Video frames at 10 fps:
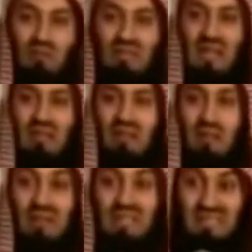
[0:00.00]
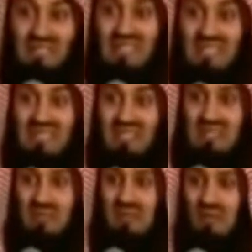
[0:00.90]
went for the caravan. But in this
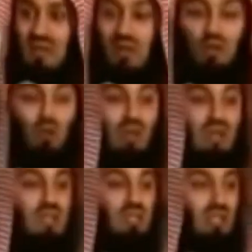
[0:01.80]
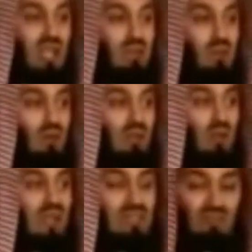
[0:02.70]
instance, Quraysh came all
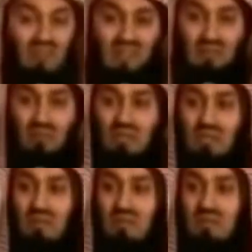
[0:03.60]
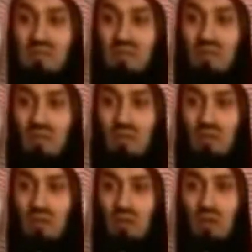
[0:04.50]
the way to fight the Muslims.
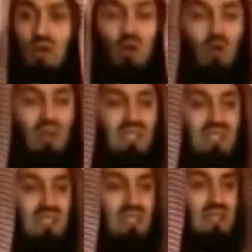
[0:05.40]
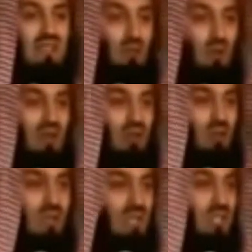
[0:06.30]
So, who was the one who